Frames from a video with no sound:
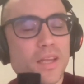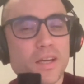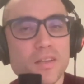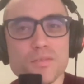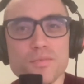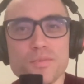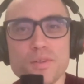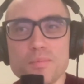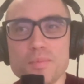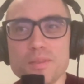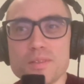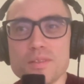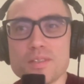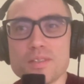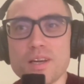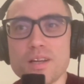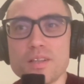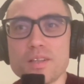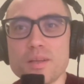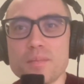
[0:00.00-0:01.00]
Freeman
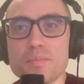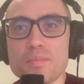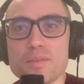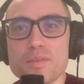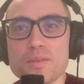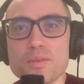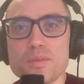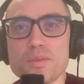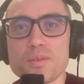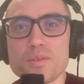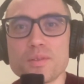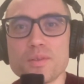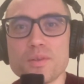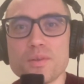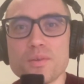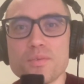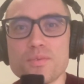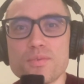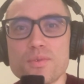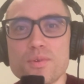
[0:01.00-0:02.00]
style episode,
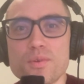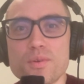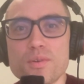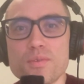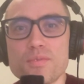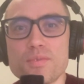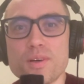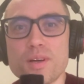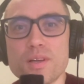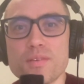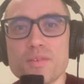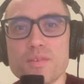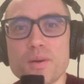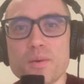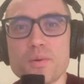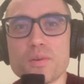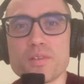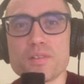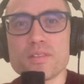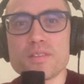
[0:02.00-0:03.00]
4 or 5
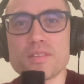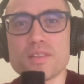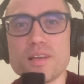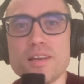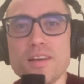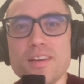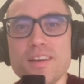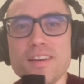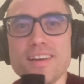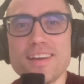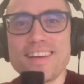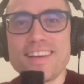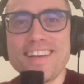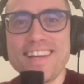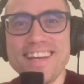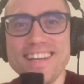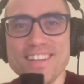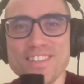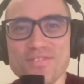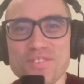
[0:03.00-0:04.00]
hours
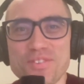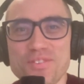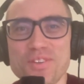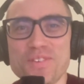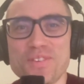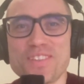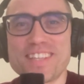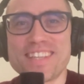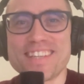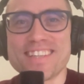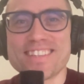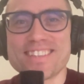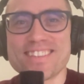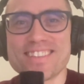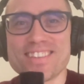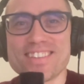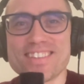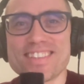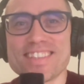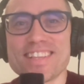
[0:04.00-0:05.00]
before we get
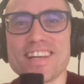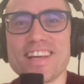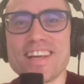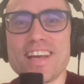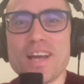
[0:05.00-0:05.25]
exhausted.